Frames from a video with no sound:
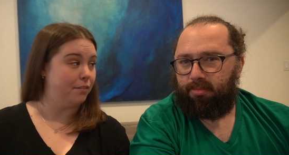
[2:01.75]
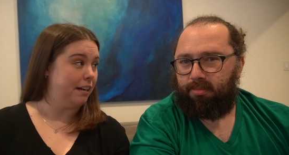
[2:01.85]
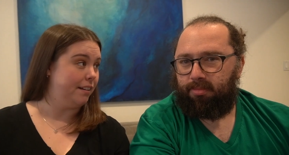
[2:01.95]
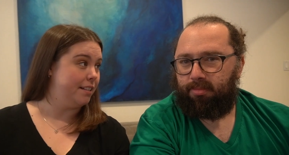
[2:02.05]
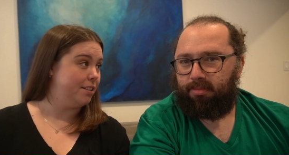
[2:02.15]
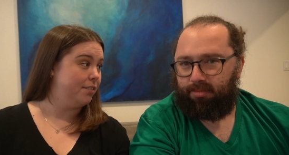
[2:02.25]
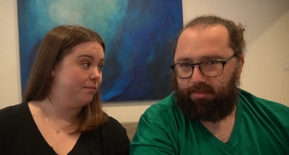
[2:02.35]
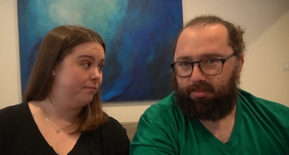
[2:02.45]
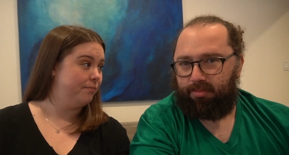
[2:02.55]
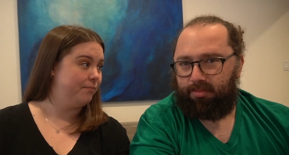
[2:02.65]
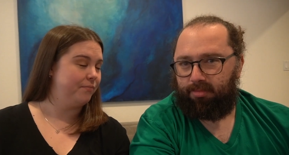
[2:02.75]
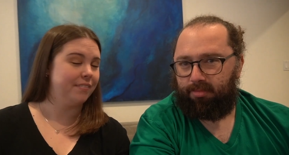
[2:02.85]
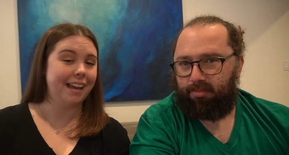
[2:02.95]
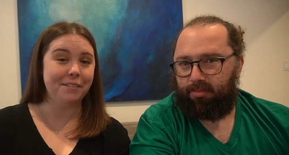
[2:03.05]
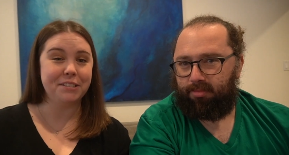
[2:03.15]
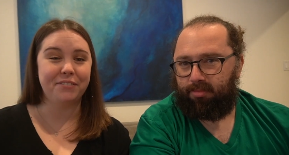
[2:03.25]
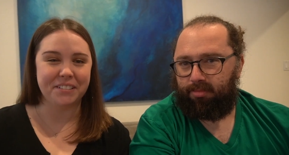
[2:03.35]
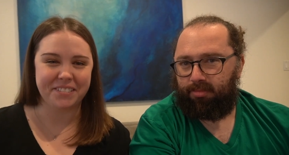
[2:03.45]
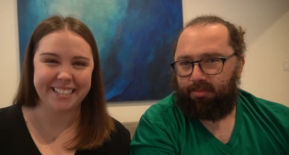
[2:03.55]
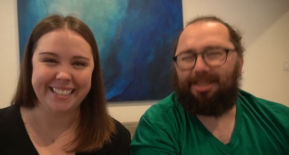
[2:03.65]
Speaker 1: final answer? Hmm. I was
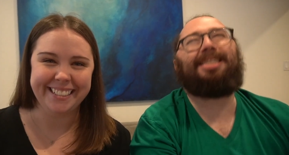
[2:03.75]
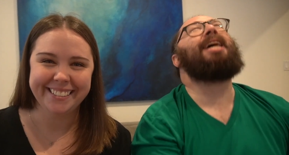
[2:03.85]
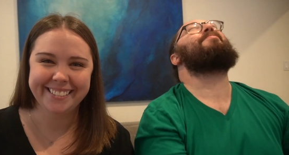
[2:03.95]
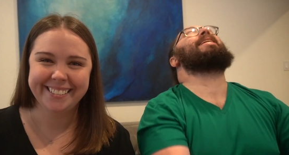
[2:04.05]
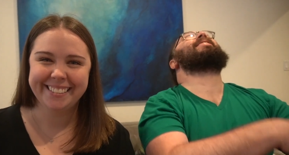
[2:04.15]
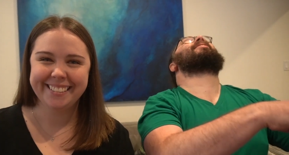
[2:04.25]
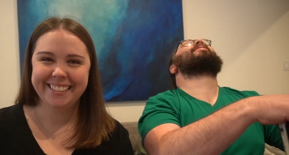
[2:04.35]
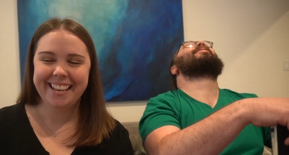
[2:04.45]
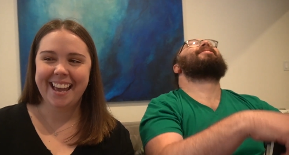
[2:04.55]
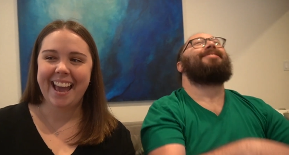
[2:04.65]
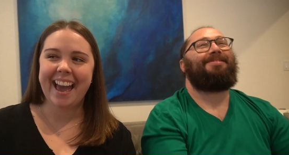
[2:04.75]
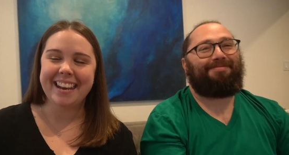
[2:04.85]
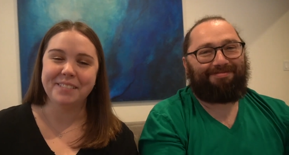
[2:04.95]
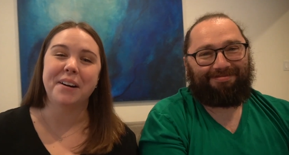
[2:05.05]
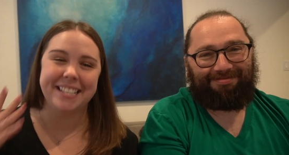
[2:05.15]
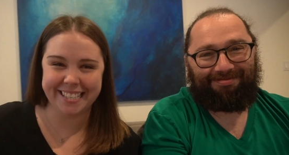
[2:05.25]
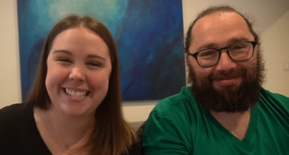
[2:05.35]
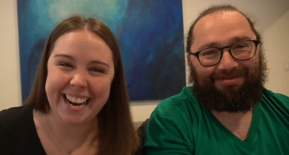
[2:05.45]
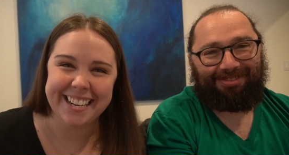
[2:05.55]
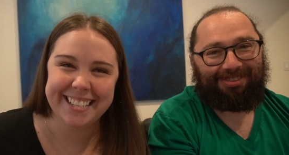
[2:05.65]
15. Damn it! And it was a
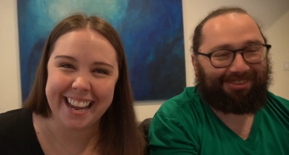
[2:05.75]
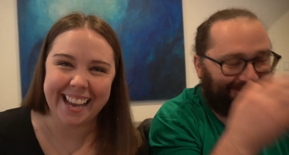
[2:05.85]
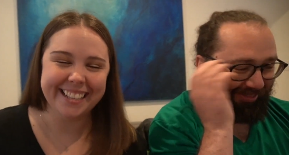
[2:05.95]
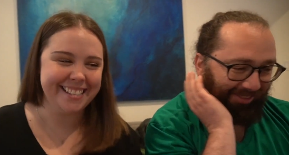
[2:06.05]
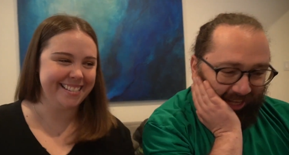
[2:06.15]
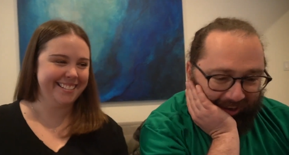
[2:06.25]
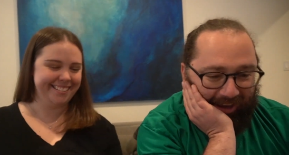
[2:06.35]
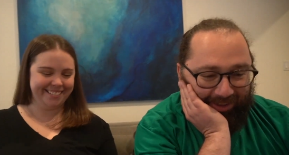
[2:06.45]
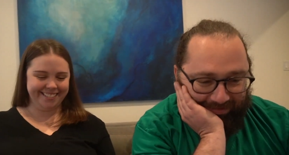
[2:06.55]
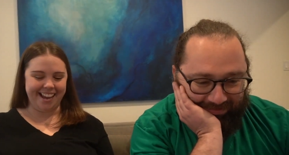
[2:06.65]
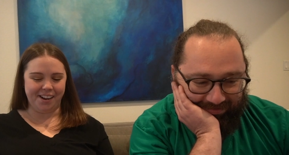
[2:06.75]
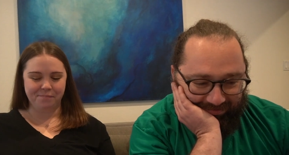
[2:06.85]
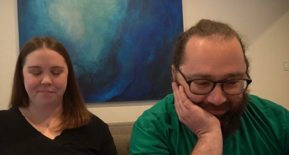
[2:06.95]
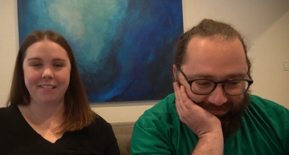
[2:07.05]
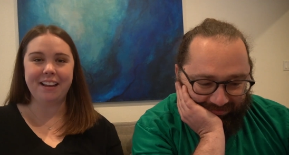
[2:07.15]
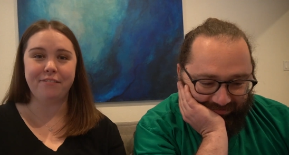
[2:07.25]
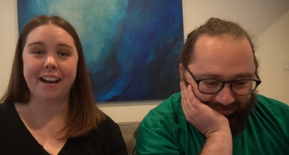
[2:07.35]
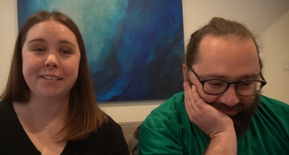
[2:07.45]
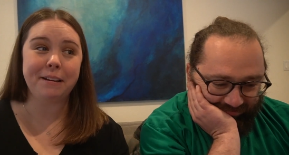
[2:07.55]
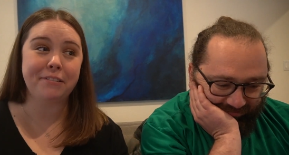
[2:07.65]
stage kiss.
Speaker 2: Yeah.
Speaker 1: Yeah. In
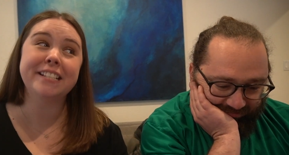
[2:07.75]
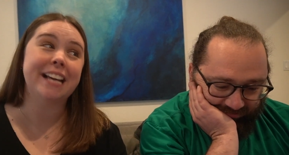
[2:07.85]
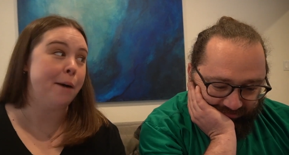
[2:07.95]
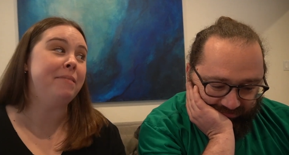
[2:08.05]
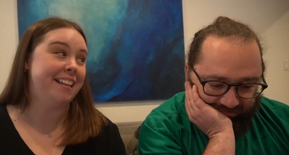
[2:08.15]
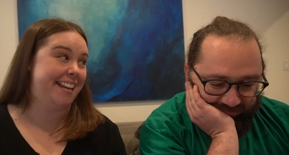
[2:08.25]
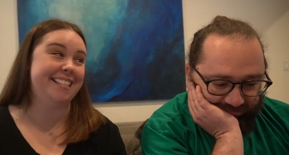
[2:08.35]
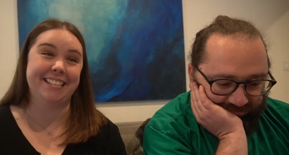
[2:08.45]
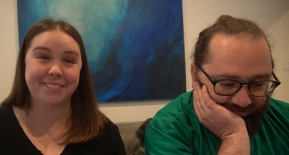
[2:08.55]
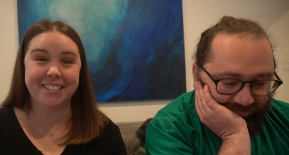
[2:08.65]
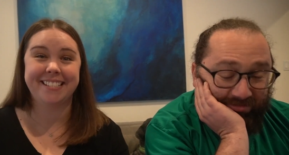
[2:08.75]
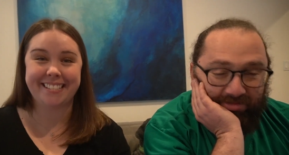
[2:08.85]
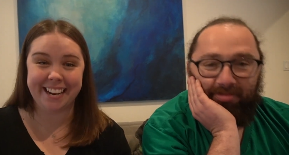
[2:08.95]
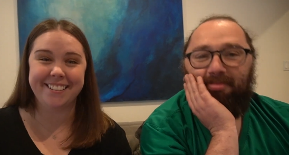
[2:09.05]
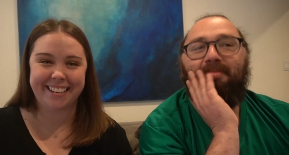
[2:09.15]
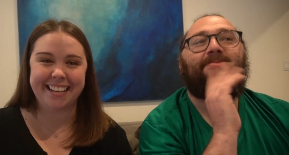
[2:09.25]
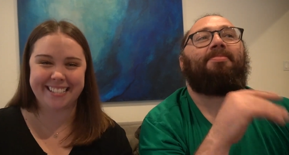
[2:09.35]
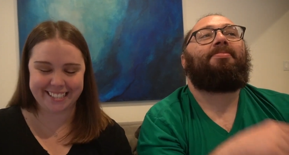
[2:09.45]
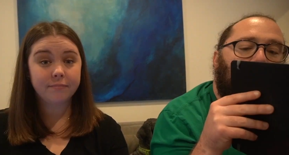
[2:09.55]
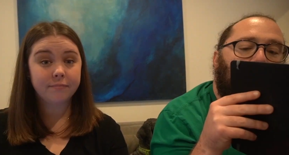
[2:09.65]
fact, my first couple of kisses were stage
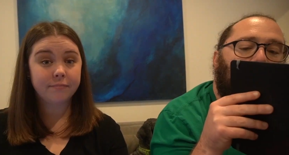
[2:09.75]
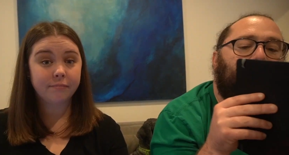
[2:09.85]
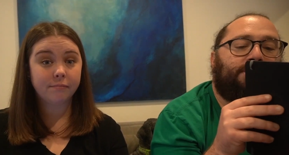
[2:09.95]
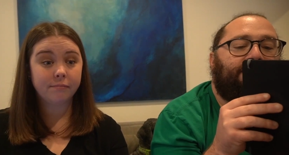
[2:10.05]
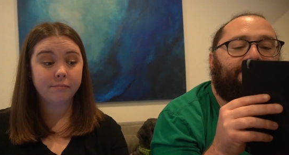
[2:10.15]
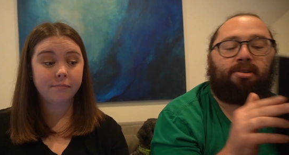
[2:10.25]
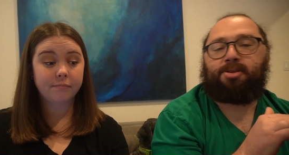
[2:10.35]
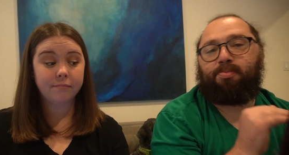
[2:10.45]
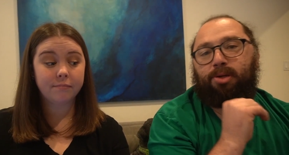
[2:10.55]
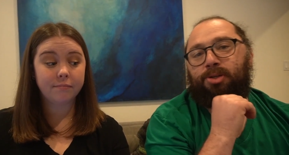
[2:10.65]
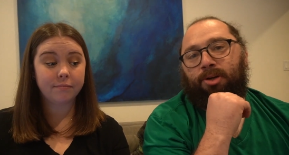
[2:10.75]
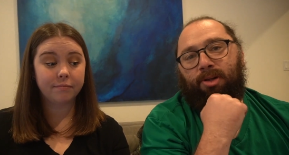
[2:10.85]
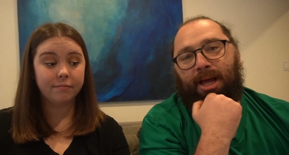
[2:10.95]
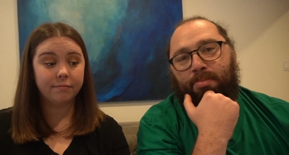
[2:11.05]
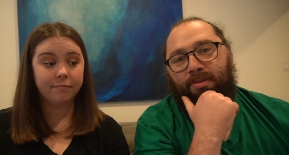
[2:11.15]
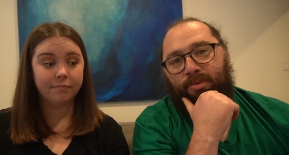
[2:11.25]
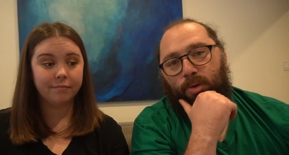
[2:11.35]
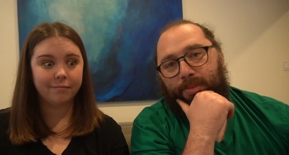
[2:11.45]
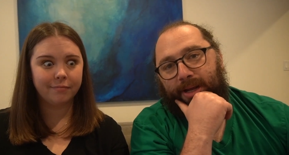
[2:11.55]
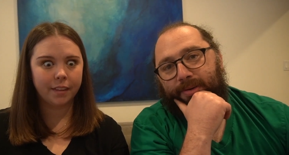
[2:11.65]
kisses.
Speaker 2: What was the first musical I
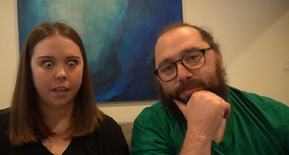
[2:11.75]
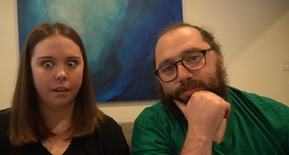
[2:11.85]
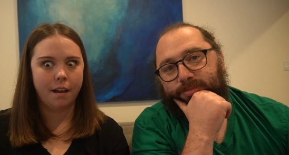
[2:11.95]
performed in?